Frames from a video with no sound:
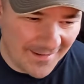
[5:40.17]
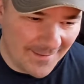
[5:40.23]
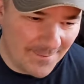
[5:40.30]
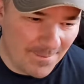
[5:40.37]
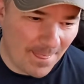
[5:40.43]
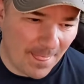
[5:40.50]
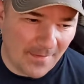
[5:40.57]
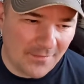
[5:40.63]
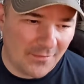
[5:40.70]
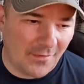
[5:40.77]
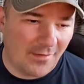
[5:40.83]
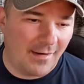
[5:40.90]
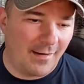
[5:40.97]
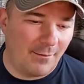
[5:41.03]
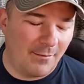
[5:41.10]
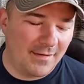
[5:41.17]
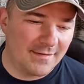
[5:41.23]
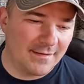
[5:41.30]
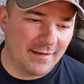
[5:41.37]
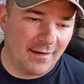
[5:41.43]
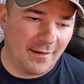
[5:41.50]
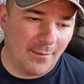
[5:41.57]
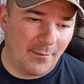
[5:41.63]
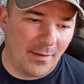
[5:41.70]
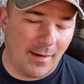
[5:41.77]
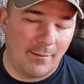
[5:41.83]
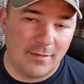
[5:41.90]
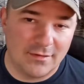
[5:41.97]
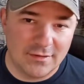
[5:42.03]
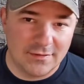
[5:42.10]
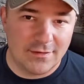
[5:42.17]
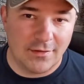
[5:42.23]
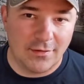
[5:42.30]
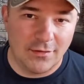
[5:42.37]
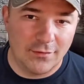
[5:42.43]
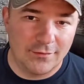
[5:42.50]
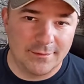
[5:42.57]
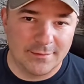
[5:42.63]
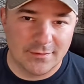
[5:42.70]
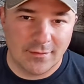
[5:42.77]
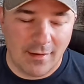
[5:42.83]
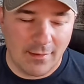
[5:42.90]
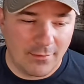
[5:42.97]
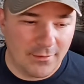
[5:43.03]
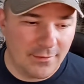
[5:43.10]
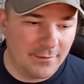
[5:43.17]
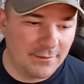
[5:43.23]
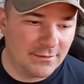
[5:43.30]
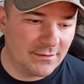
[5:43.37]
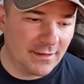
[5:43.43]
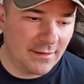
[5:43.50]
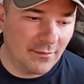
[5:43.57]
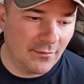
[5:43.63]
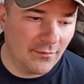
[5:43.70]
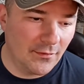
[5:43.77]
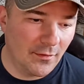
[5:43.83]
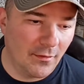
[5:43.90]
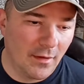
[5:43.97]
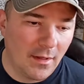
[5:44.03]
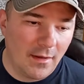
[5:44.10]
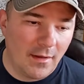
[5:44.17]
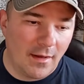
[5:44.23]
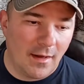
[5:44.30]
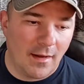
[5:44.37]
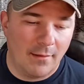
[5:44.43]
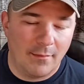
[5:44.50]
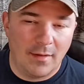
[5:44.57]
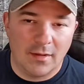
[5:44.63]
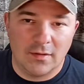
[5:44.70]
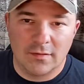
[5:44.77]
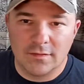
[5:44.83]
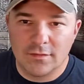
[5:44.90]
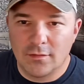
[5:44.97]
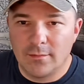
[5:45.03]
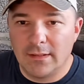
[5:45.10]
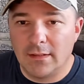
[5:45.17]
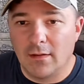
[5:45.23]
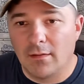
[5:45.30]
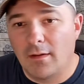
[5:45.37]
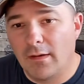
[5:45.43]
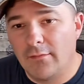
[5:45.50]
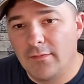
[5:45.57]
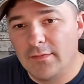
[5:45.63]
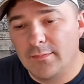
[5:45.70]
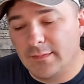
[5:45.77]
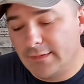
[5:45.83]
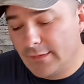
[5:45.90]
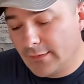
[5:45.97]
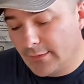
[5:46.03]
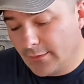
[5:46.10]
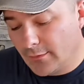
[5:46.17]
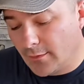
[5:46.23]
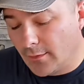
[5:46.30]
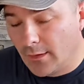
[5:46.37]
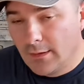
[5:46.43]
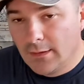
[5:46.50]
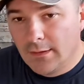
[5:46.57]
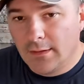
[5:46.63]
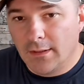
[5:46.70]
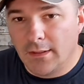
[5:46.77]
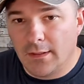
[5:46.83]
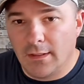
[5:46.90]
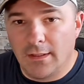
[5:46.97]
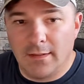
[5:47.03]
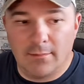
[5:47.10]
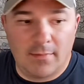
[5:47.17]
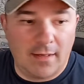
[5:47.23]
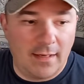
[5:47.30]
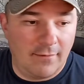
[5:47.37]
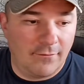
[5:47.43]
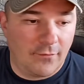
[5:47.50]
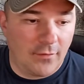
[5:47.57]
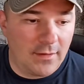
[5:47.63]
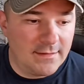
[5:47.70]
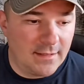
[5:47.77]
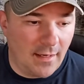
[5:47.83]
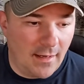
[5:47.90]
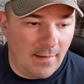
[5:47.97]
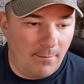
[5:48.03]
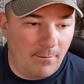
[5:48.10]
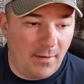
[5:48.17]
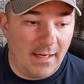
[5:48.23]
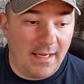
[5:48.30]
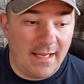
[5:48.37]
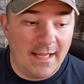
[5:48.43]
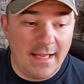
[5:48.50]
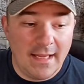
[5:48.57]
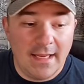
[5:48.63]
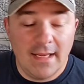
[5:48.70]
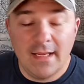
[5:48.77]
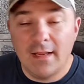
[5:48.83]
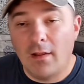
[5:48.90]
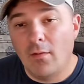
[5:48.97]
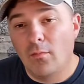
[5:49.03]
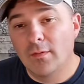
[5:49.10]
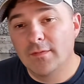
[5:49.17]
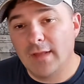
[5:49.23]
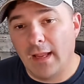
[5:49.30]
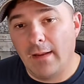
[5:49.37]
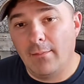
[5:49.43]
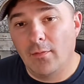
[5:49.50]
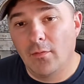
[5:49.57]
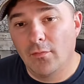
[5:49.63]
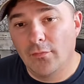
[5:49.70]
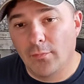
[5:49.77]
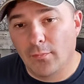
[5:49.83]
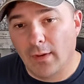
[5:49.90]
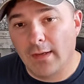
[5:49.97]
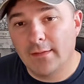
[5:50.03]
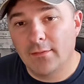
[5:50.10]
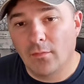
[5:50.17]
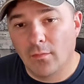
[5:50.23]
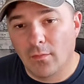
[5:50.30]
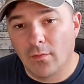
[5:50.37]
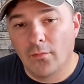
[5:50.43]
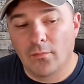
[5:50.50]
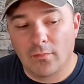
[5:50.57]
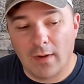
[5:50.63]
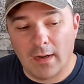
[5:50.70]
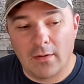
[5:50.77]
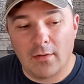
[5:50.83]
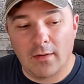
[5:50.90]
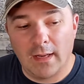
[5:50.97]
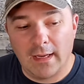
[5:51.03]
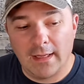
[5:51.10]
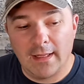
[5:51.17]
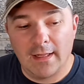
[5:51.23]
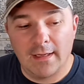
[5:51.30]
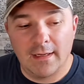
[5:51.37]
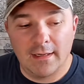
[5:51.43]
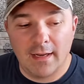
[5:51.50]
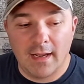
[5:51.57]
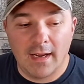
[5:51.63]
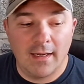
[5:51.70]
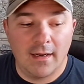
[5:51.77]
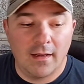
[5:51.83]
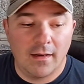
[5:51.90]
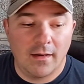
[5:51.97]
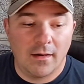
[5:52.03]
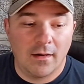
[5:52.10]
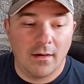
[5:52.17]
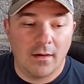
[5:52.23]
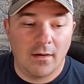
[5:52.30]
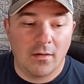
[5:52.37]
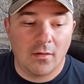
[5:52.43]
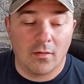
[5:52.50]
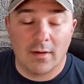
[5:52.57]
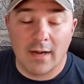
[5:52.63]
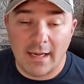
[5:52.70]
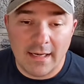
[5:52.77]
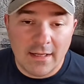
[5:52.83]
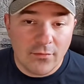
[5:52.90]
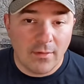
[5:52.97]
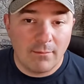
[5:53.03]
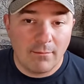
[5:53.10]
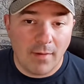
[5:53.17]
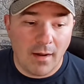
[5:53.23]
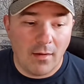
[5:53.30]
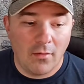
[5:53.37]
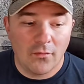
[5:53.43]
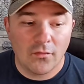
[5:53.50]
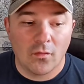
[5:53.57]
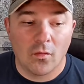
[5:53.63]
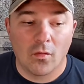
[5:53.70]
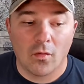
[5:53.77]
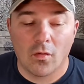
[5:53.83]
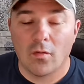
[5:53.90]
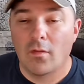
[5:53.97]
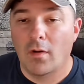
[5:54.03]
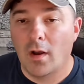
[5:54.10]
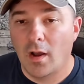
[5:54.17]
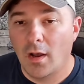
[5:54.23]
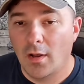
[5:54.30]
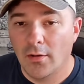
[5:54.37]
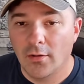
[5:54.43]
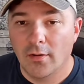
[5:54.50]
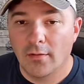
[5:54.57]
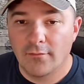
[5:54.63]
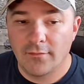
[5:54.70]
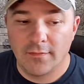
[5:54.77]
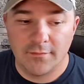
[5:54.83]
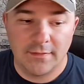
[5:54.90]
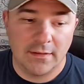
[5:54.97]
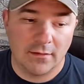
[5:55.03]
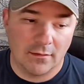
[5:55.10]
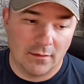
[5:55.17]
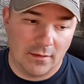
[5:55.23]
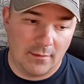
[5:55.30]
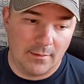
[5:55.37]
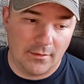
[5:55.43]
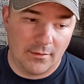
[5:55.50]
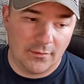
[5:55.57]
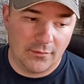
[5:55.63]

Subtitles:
Sorry, I'm messing that up. I'm just a new subscriber to his channel, so I'm consuming a lot of his material in my free time. But he was able to break the world record and get 93 miles or 150 kilometers